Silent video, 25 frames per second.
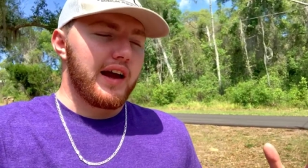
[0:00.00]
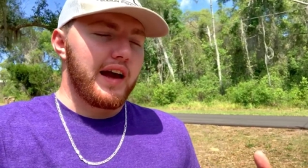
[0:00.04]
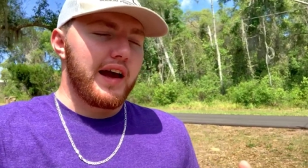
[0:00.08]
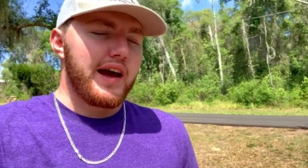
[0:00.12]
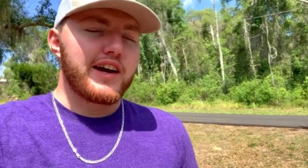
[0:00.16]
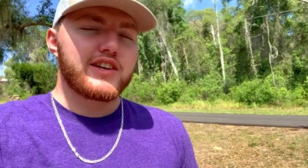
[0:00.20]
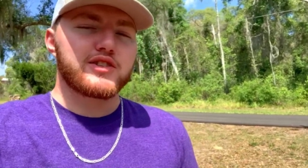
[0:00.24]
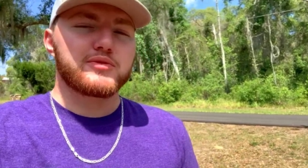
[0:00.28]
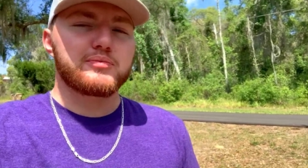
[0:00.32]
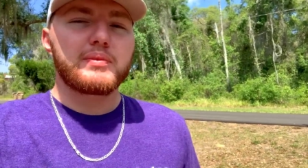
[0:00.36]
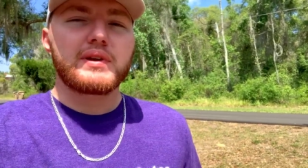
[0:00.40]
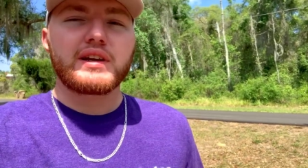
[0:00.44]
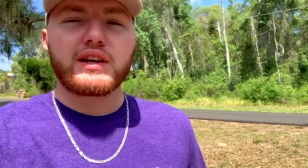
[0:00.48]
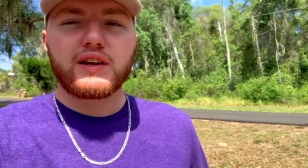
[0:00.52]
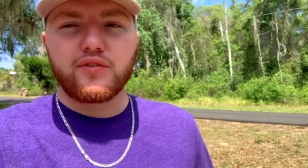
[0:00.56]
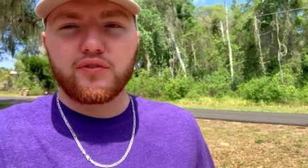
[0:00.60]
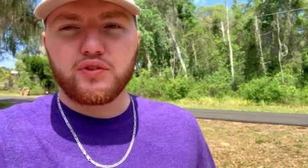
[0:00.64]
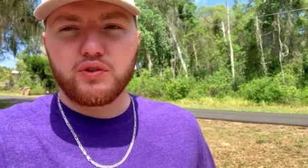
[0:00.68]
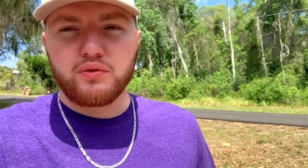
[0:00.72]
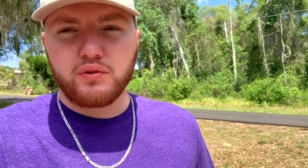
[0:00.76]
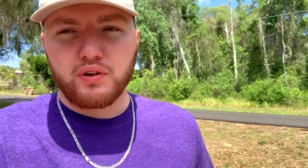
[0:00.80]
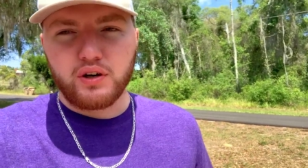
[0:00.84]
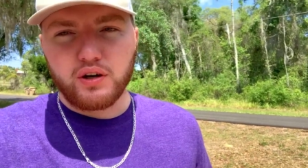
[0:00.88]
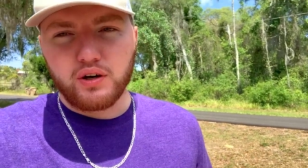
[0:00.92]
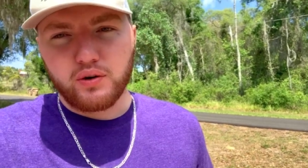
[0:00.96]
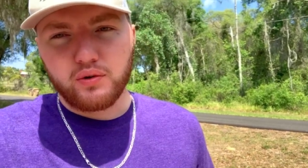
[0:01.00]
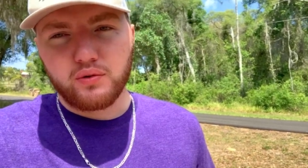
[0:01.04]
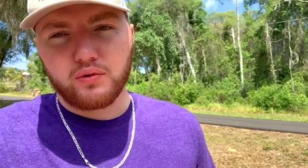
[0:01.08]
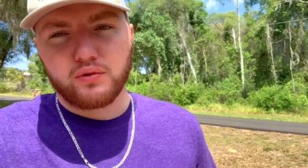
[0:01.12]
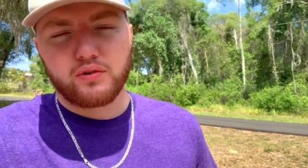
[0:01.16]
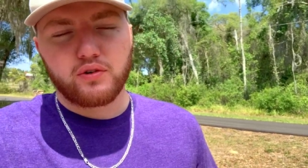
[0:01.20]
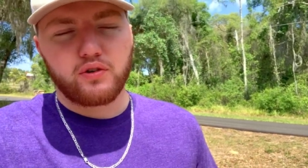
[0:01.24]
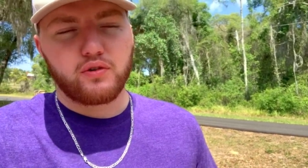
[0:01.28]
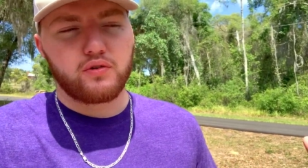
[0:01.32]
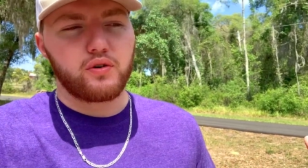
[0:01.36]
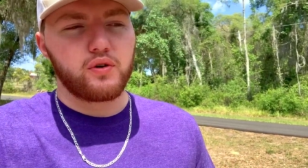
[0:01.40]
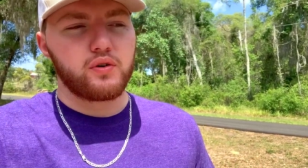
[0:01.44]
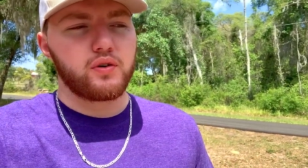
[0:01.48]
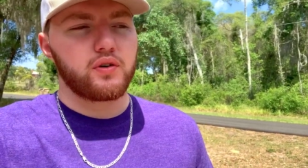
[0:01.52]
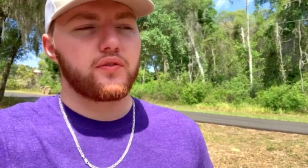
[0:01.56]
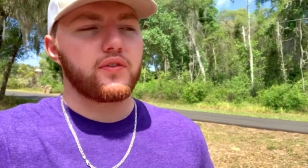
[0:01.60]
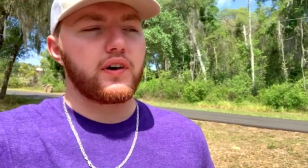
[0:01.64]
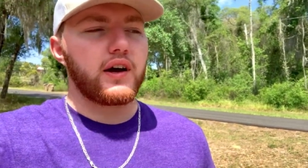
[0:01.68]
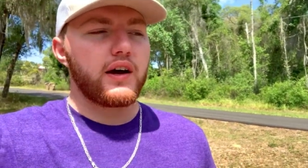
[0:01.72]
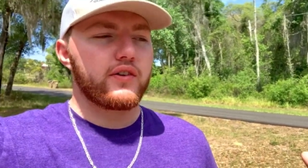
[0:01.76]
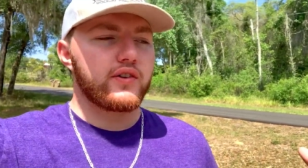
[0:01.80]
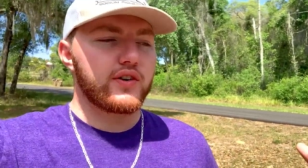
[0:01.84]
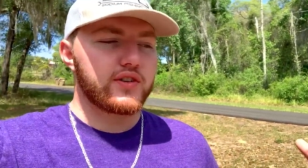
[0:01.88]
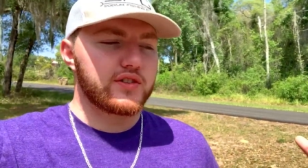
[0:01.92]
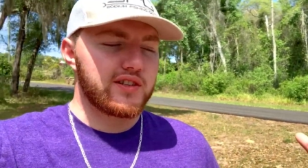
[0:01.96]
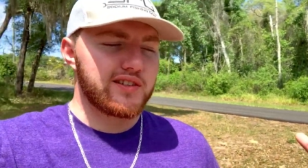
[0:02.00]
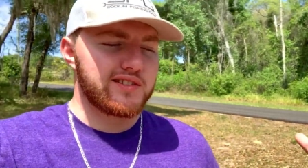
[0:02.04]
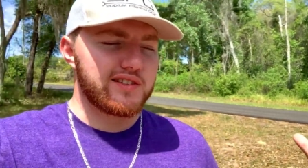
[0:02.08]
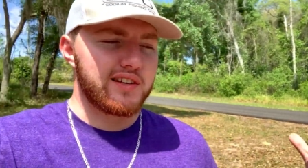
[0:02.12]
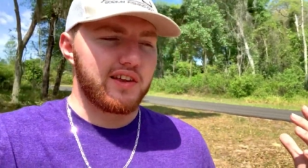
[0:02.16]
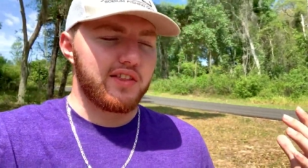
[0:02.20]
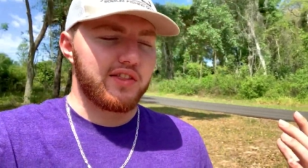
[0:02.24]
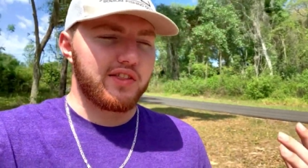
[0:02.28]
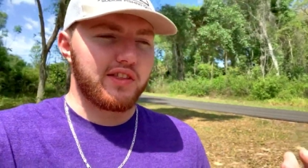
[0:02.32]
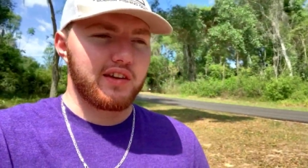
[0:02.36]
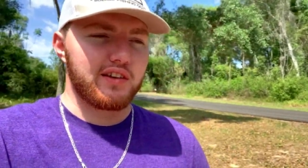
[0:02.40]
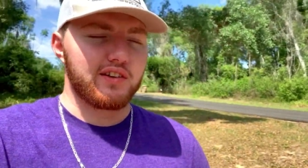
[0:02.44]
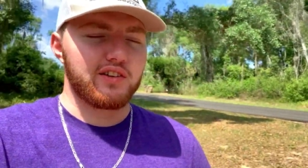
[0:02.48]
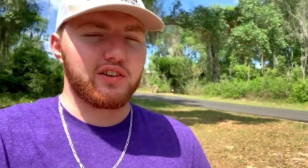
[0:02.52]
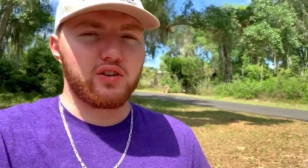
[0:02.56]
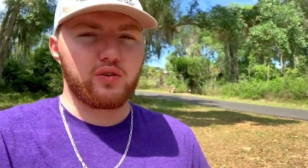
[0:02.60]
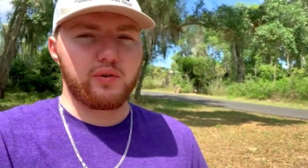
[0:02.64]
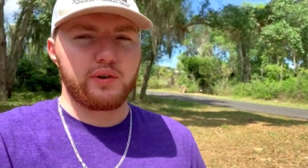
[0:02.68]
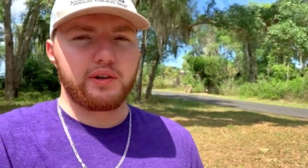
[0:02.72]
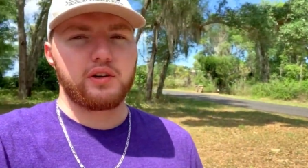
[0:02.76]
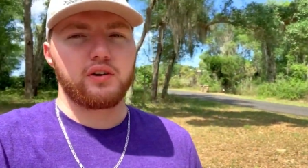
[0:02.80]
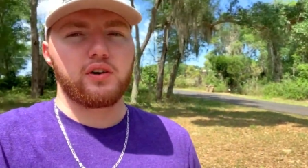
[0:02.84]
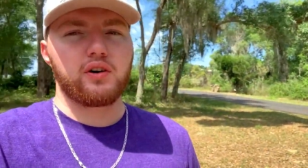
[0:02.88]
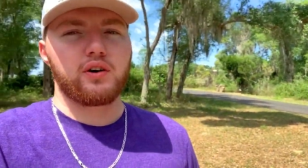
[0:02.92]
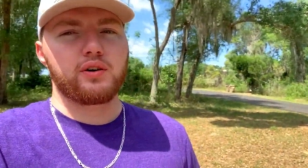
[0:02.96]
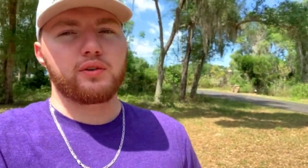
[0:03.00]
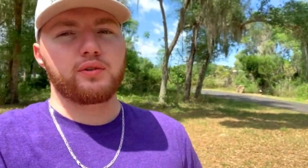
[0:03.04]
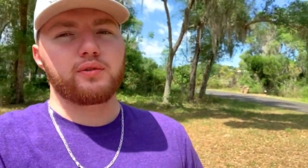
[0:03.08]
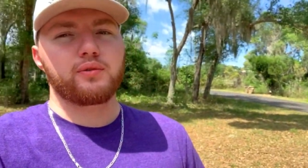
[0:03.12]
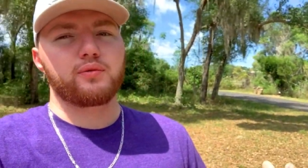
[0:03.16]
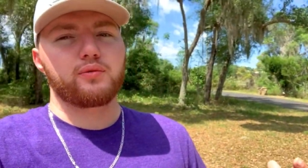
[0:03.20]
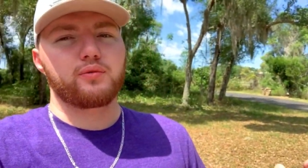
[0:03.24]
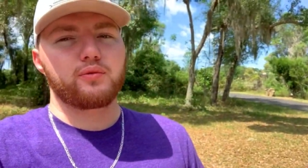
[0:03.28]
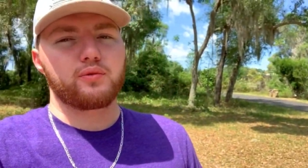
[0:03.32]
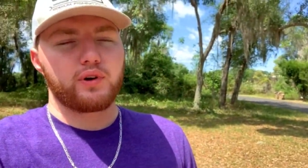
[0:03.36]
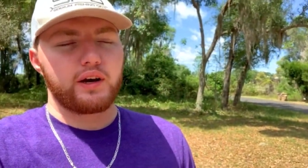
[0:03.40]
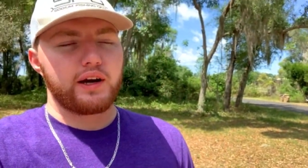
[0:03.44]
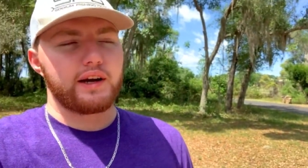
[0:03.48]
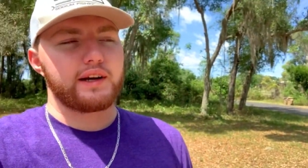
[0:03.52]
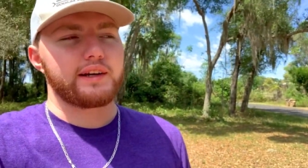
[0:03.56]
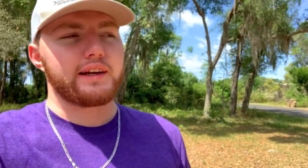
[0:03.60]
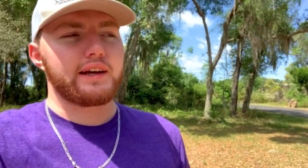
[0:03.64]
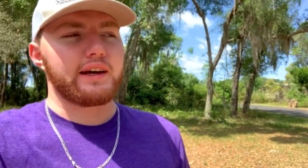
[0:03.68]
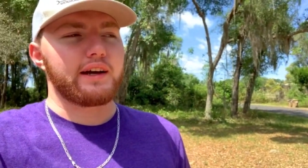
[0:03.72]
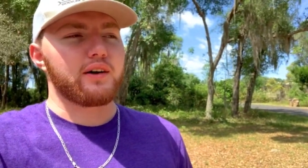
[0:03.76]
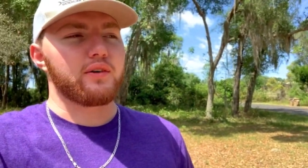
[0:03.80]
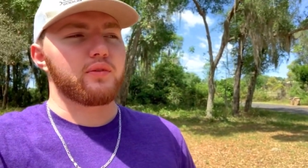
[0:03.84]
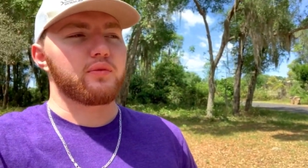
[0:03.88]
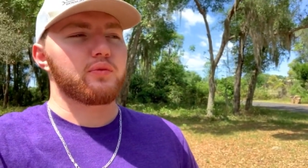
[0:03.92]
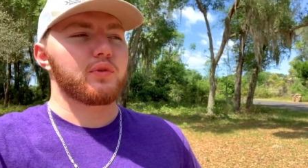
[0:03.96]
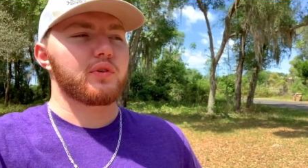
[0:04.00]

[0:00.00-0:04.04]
As many of you know, coronavirus is a thing going on right now.